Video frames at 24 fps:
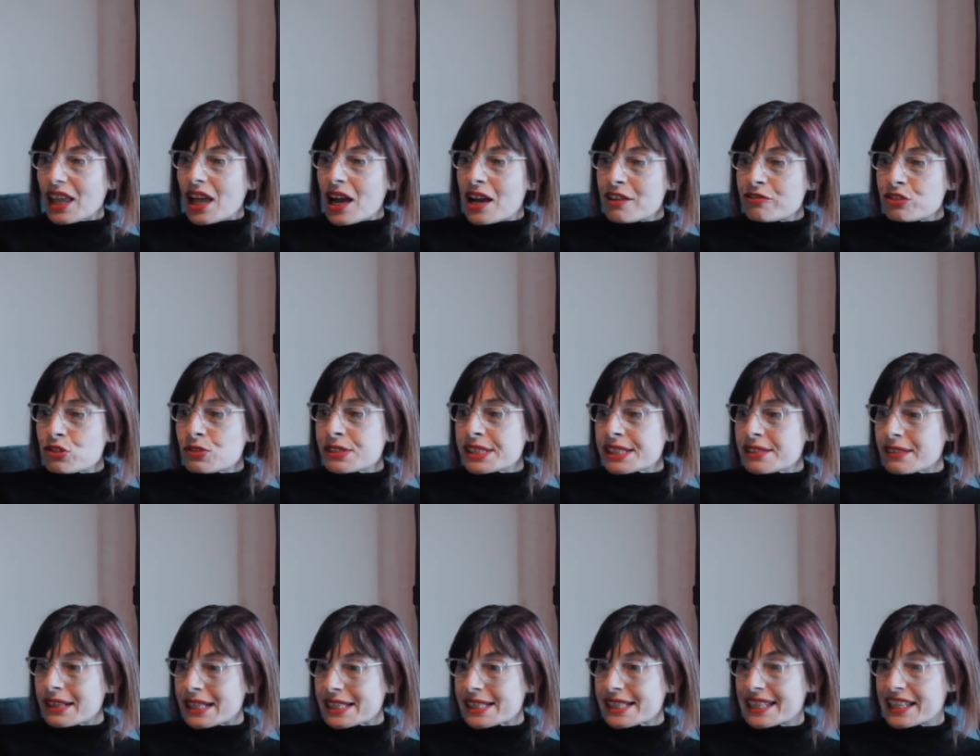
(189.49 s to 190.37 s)
I've also
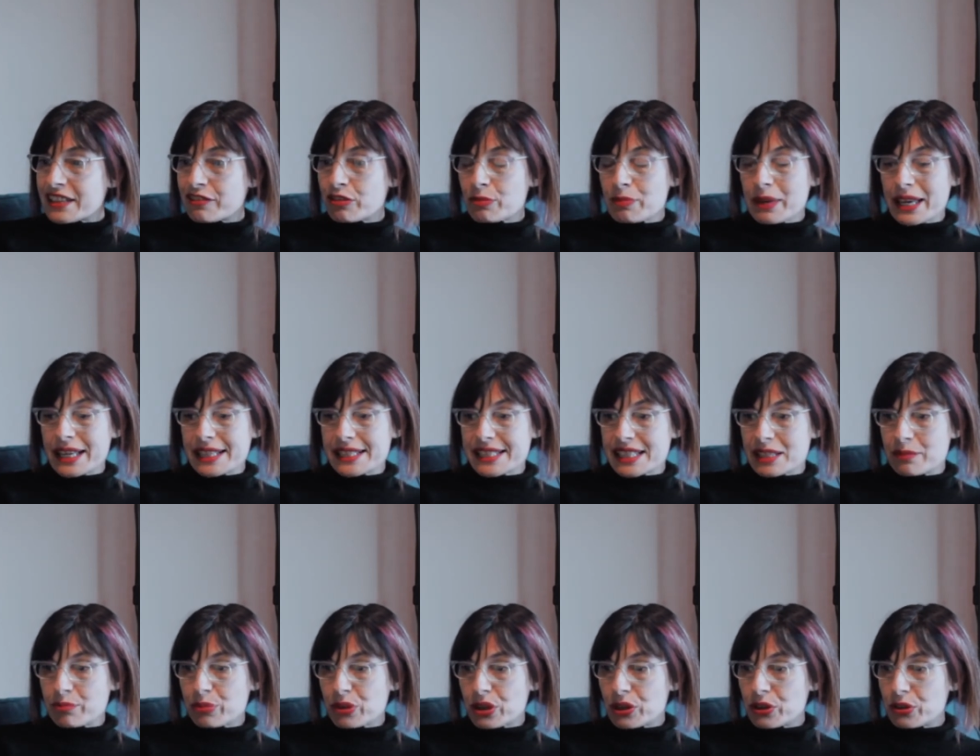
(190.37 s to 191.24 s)
had to leave a painting
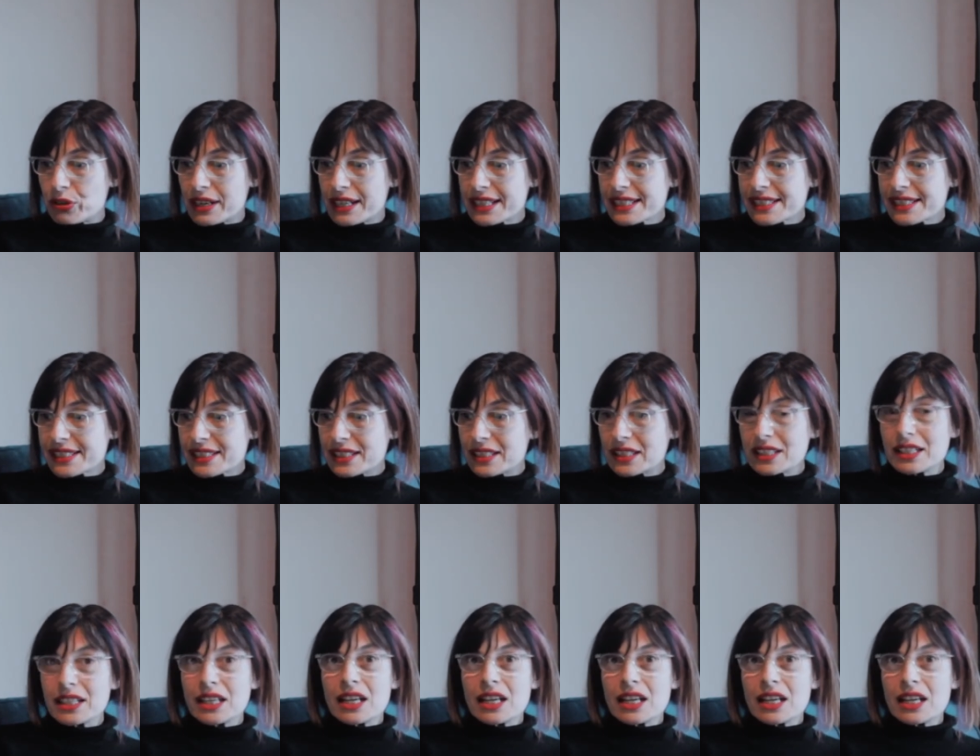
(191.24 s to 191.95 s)
in progress.